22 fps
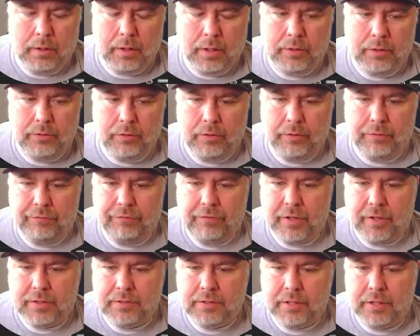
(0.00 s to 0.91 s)
Okay, so the
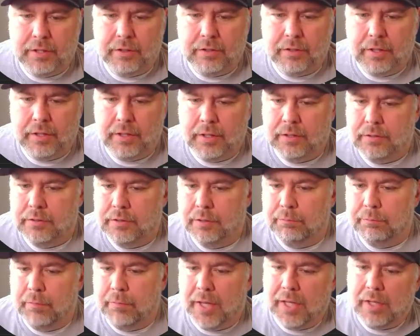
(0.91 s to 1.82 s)
fix here is
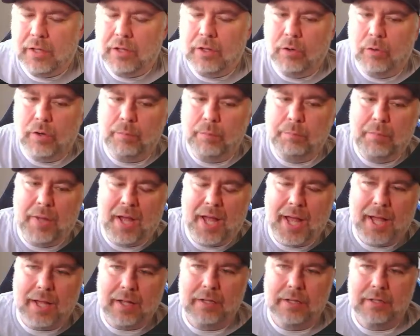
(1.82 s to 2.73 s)
to make your
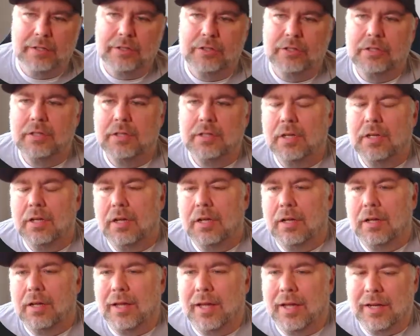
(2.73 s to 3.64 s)
package
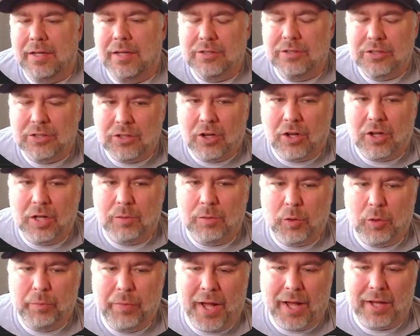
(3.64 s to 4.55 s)
an
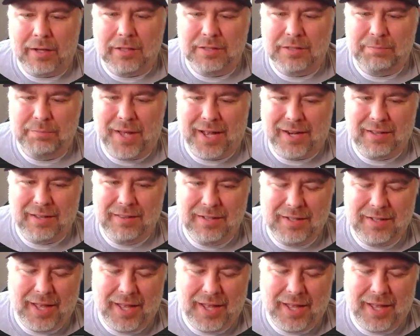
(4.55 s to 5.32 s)
installable package. Back in the